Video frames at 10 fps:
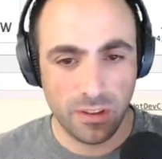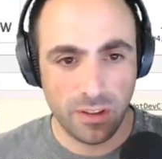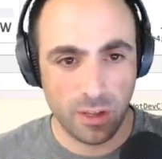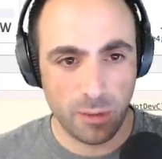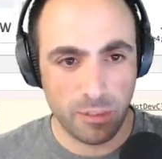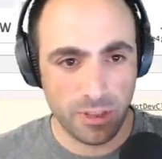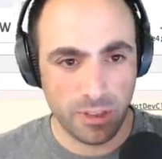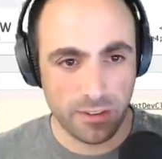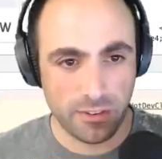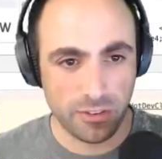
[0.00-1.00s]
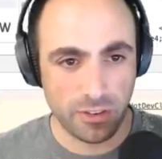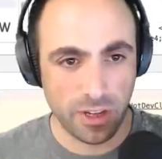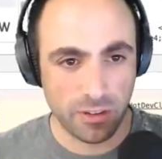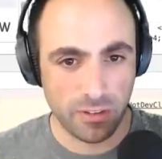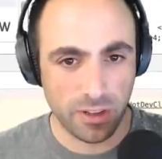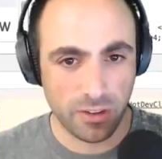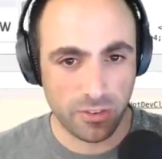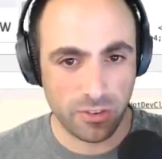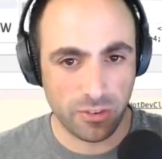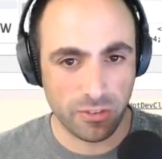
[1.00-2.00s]
But then this is not
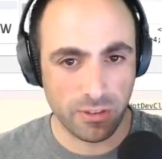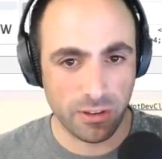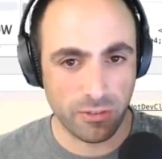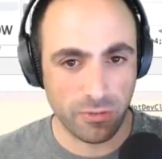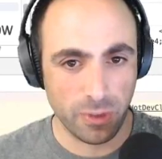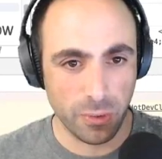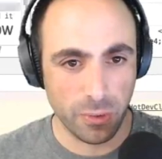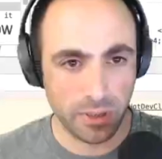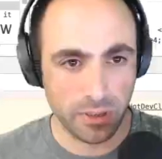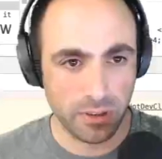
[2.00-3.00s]
Flex. This is like floating.